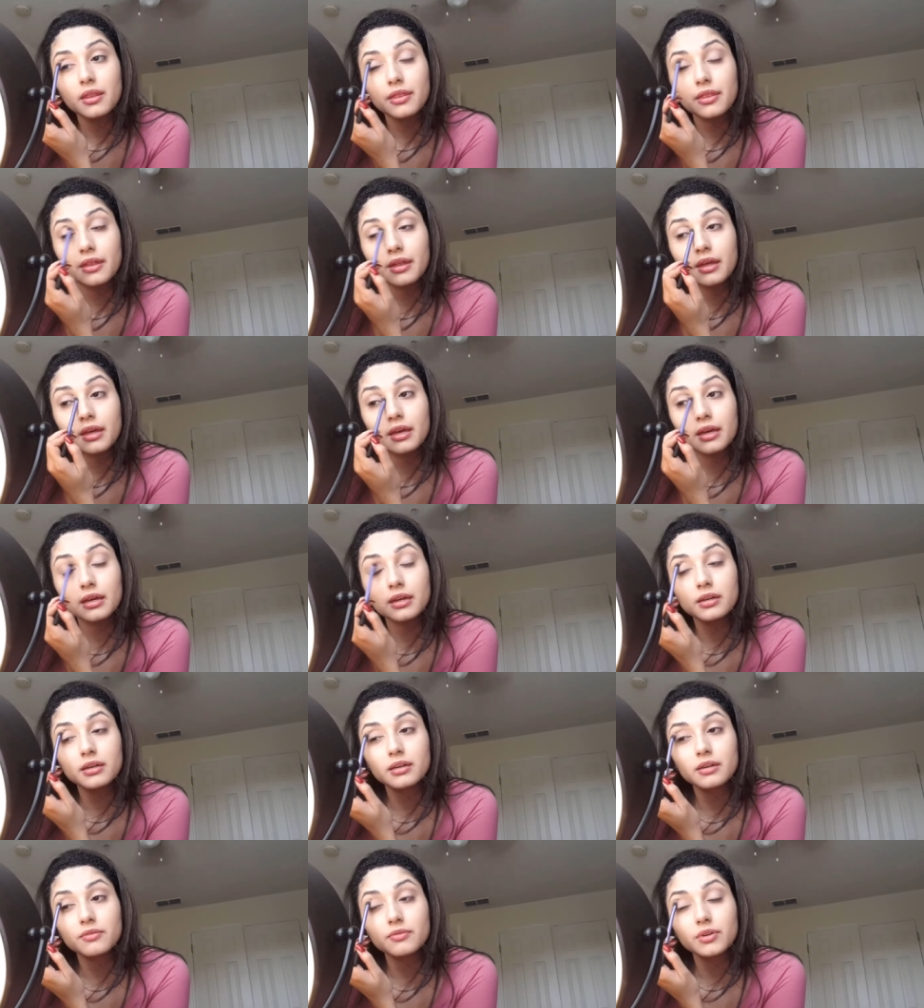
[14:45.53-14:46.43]

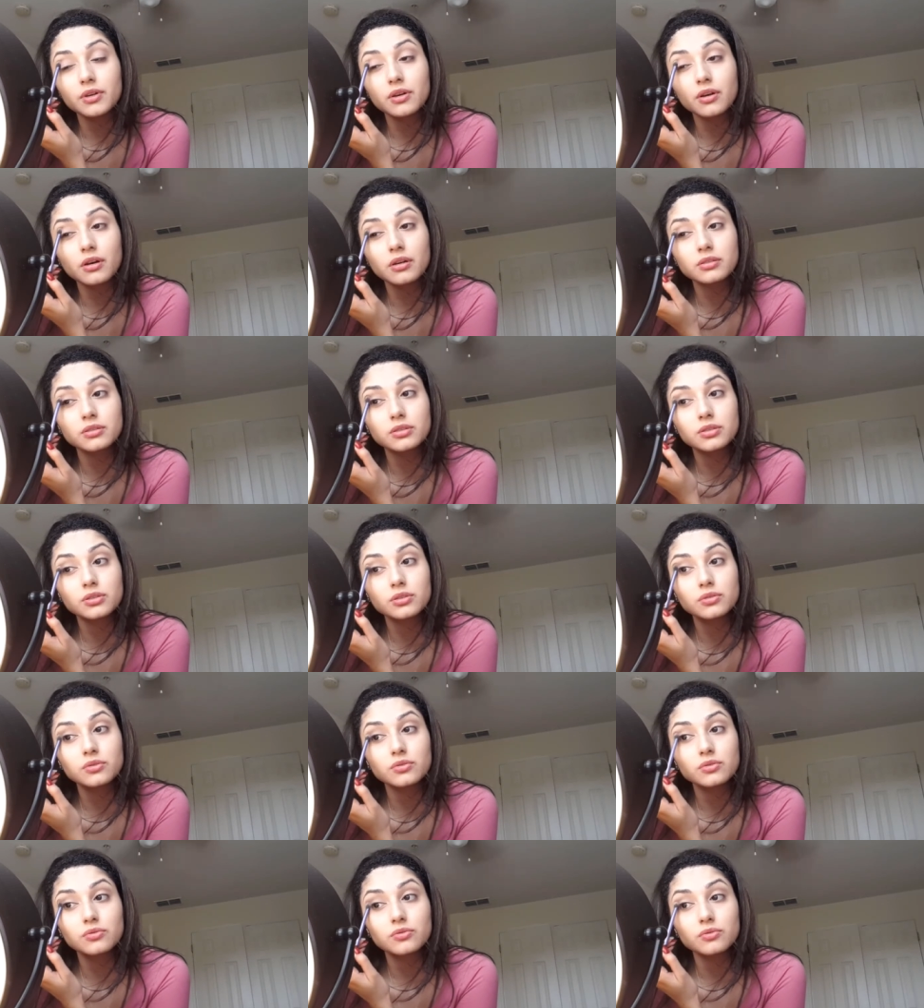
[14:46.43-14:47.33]
think in regards
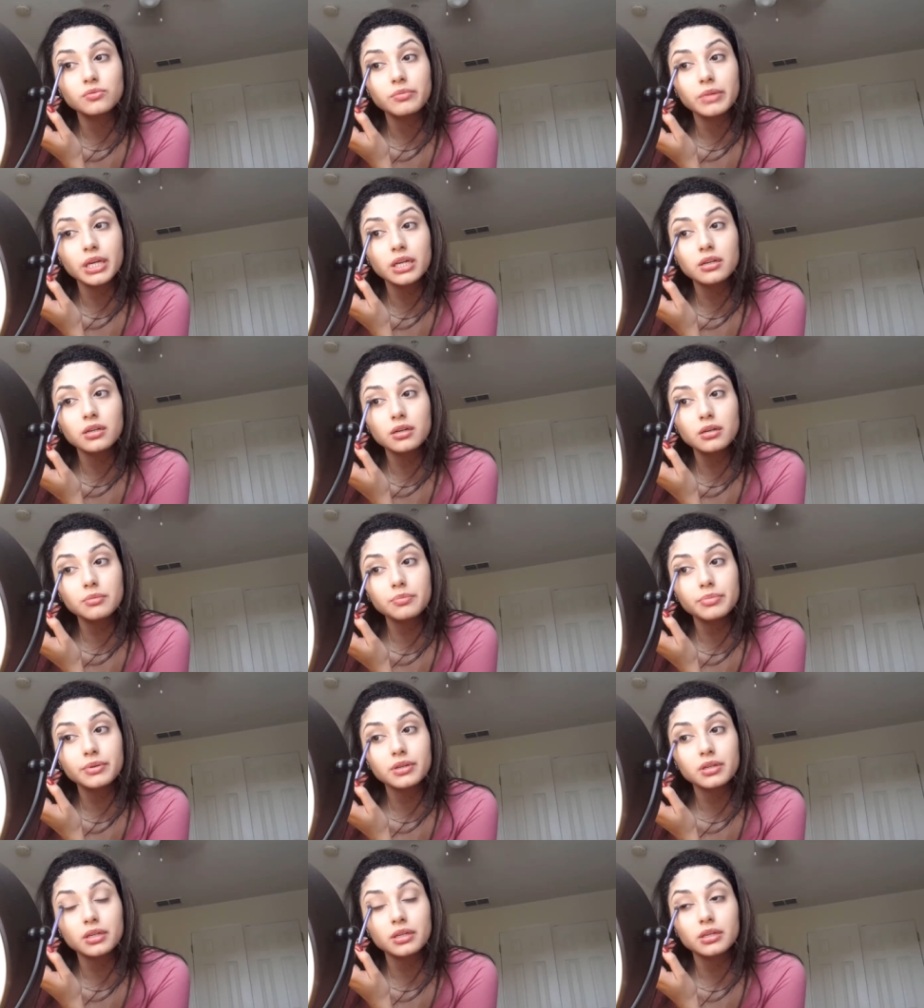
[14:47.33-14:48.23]
to makeup,
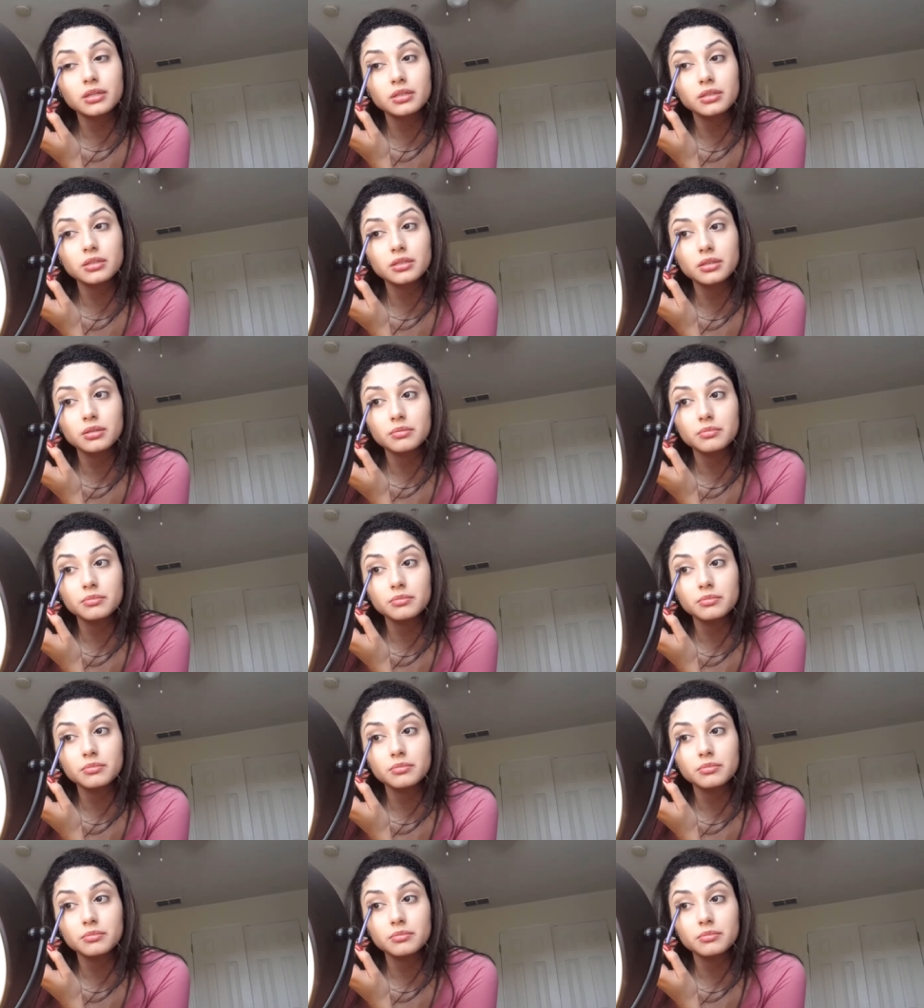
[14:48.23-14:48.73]
and